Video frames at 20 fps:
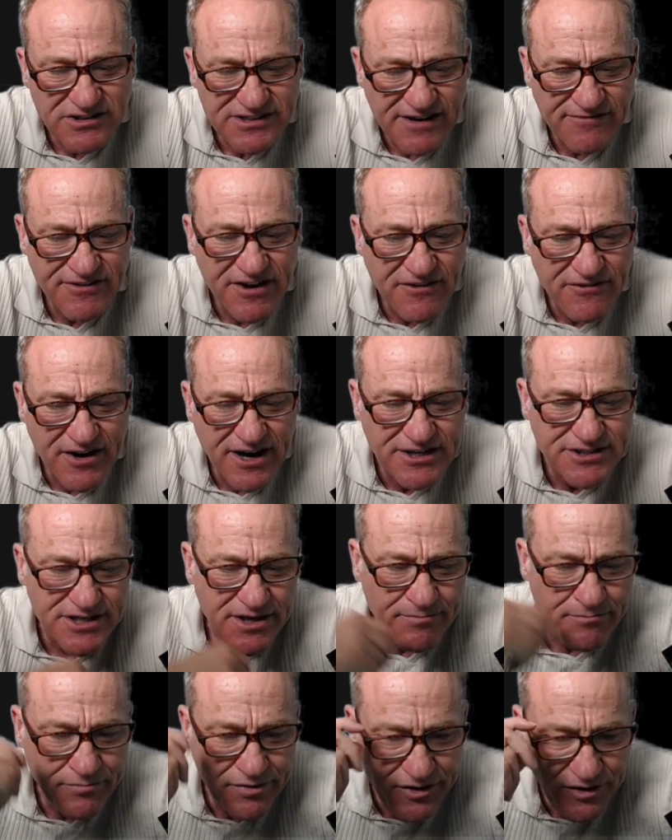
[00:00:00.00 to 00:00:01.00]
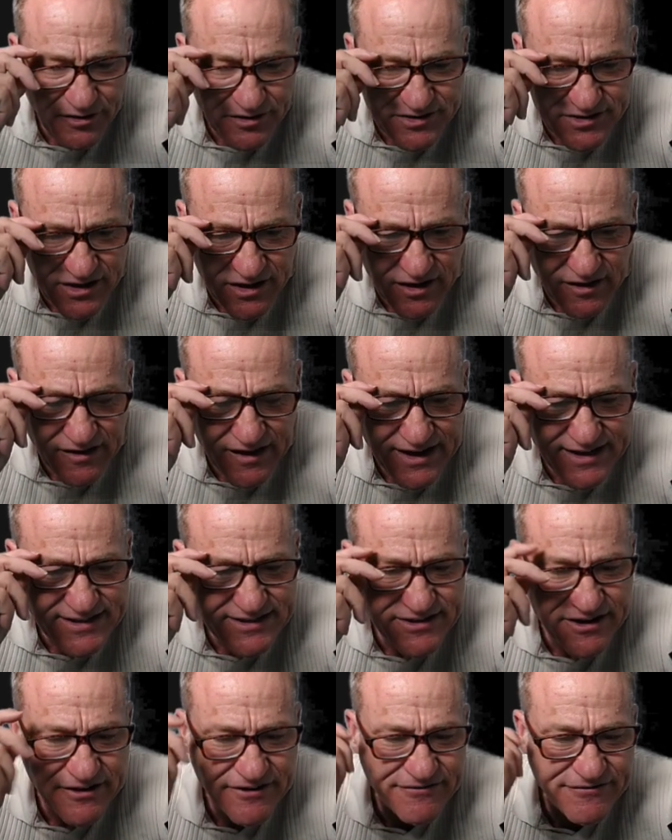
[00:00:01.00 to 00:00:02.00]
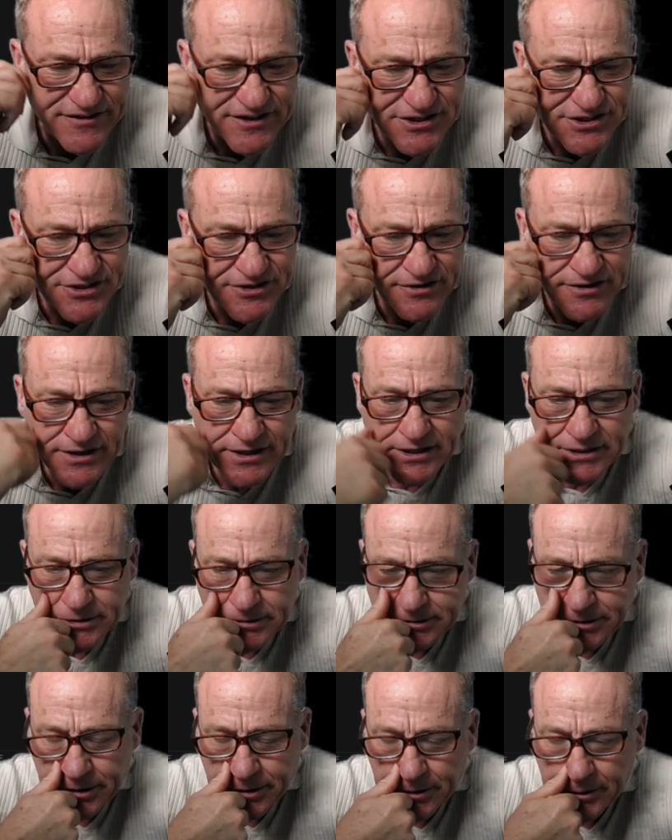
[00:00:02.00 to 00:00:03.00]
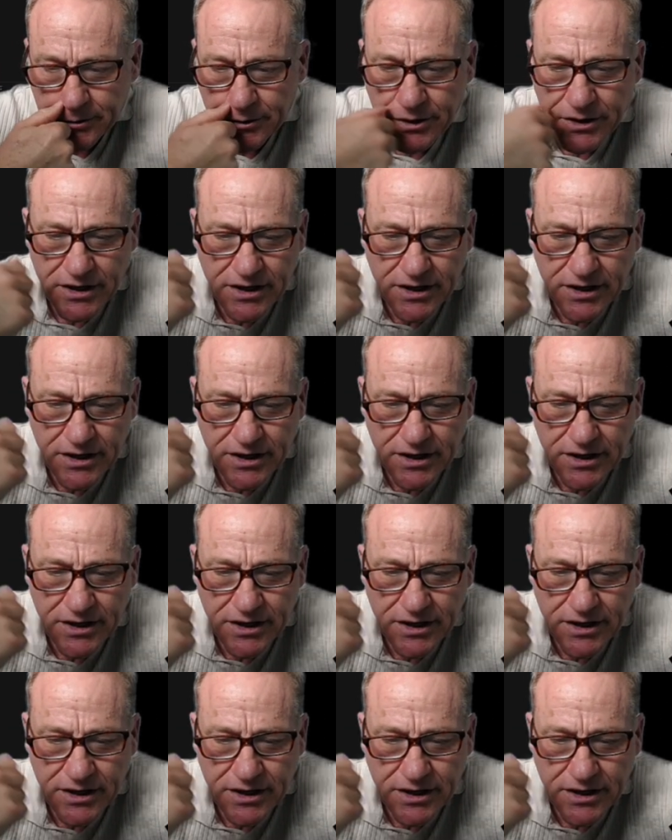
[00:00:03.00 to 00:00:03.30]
I've never actually built a light dark feature into,